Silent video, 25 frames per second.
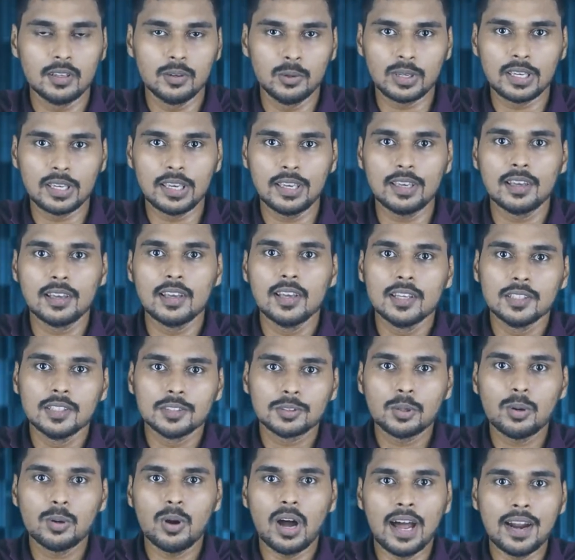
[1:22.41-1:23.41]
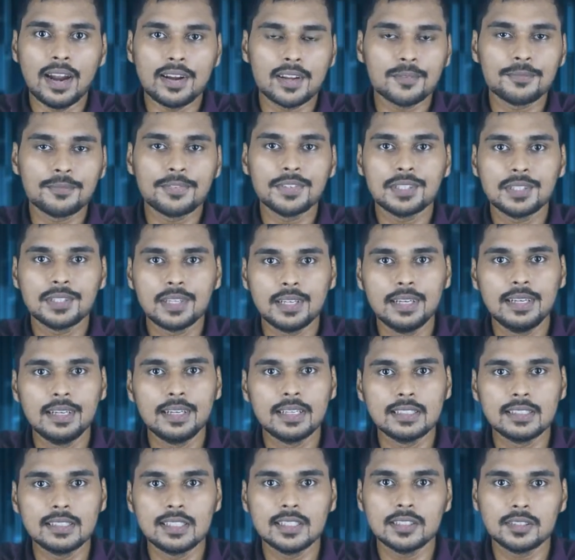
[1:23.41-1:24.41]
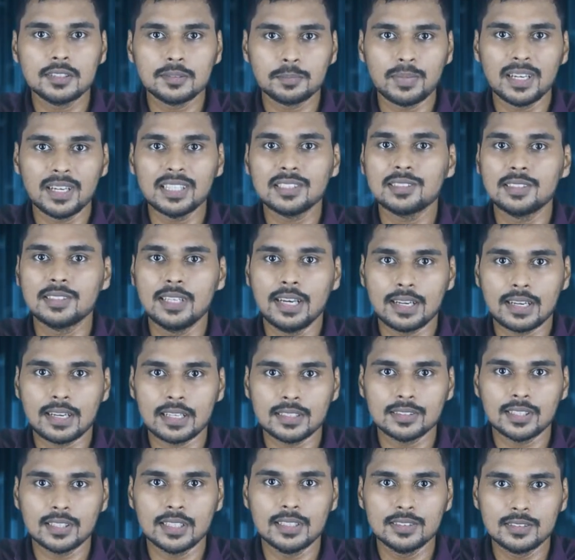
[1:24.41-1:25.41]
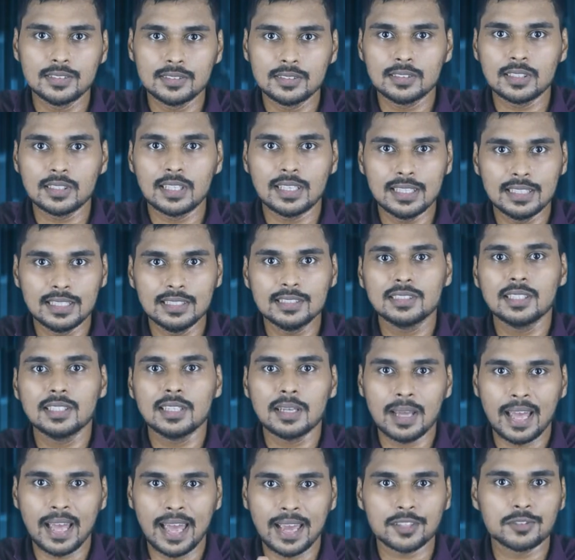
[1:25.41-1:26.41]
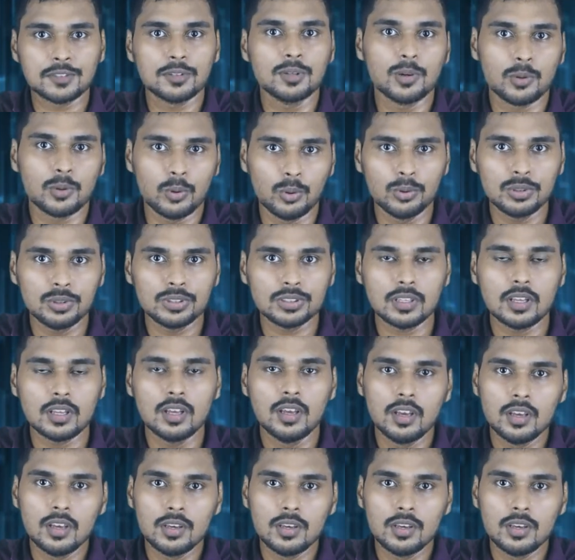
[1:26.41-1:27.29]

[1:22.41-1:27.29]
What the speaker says: Okay, so artificial intelligence plus data science is the actual course.